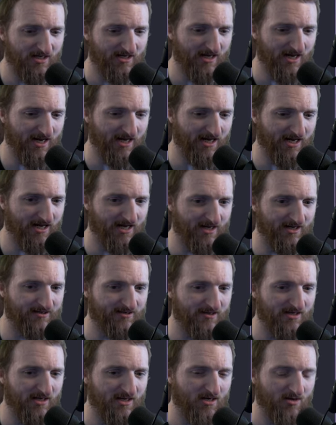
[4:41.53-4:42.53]

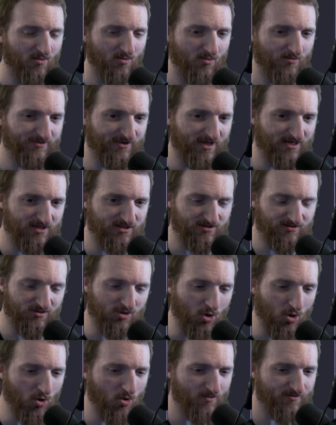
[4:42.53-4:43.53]
And the
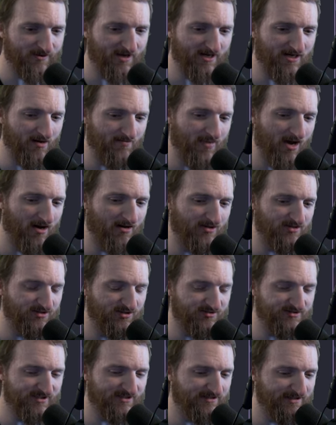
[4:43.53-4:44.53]
cool thing about
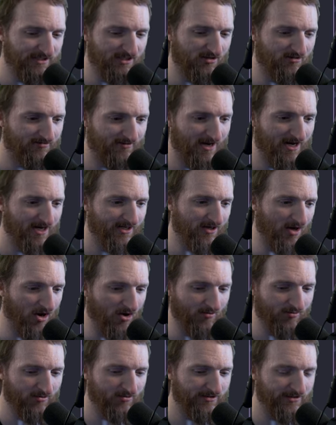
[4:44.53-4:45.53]
using Neovide
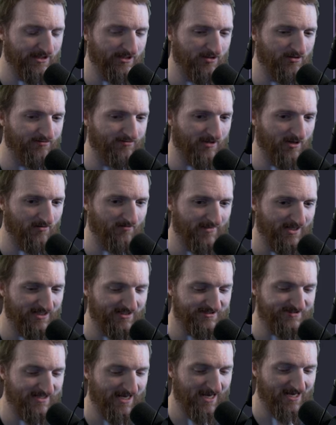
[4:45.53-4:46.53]
over Neovim
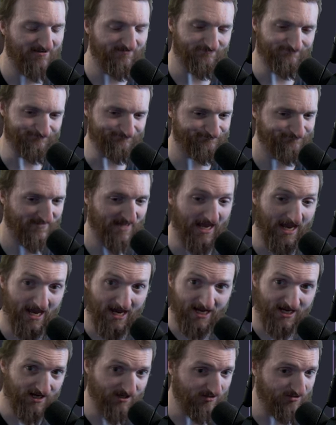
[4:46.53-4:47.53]
is that,
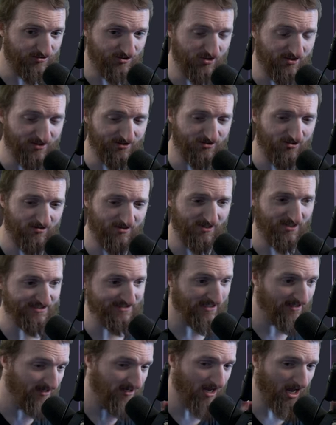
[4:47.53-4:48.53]
A, you can do this.
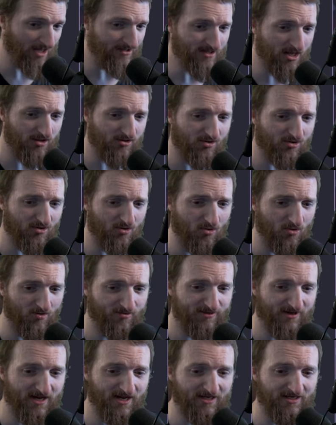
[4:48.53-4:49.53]
Another cool
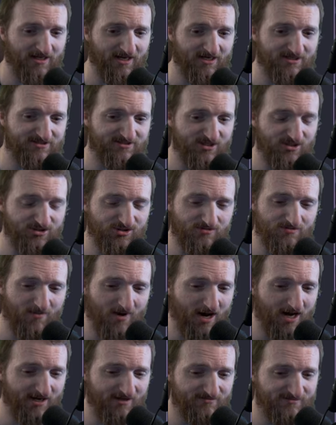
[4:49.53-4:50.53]
thing is you
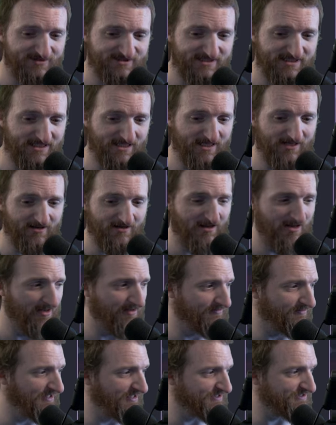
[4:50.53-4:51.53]
might see
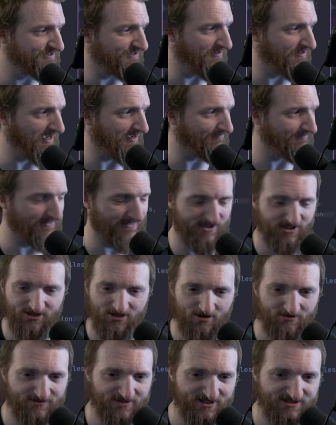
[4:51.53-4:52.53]
this you
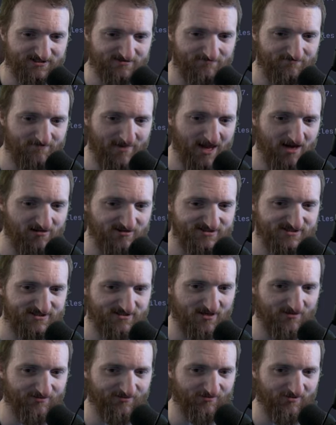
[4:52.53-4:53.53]
know, this mouse
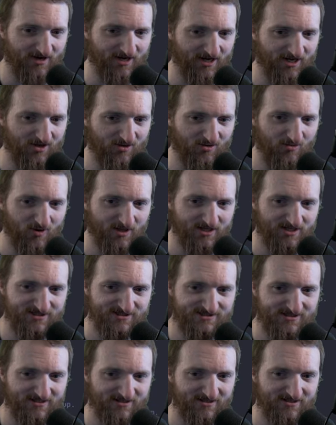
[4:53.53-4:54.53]
stuff right here. What is
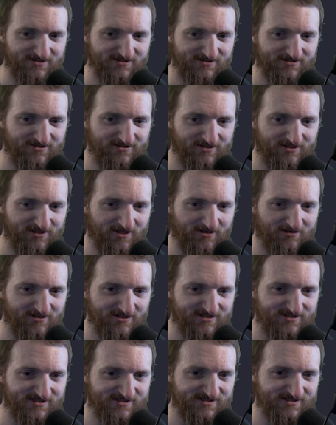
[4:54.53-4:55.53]
this? You know,
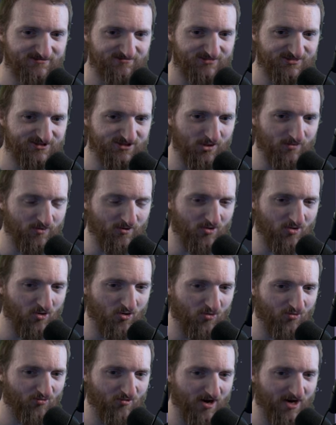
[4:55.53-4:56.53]
this is super
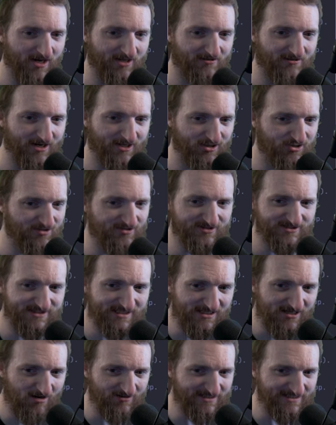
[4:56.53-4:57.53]
cool, right? Like, you can
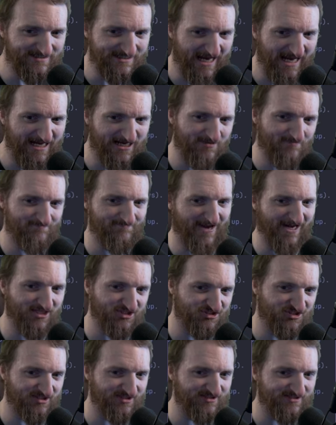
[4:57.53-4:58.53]
see all these
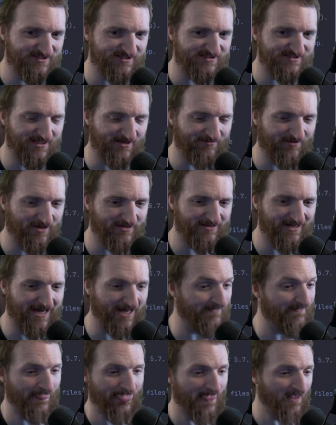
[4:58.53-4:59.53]
animations and stuff like that.